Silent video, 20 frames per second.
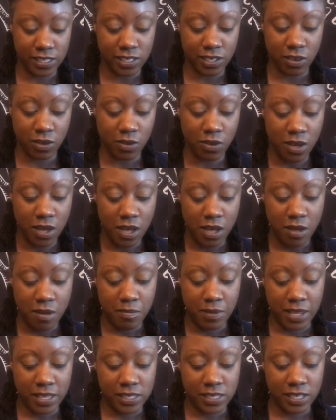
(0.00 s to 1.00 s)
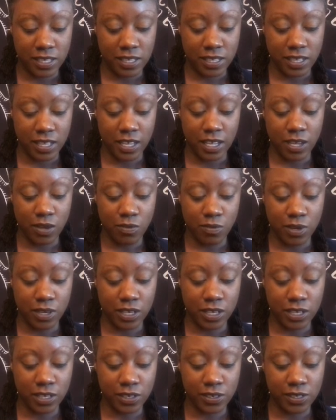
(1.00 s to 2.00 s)
So basically you want to
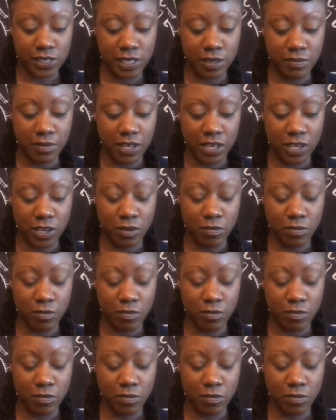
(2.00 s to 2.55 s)
learn something new,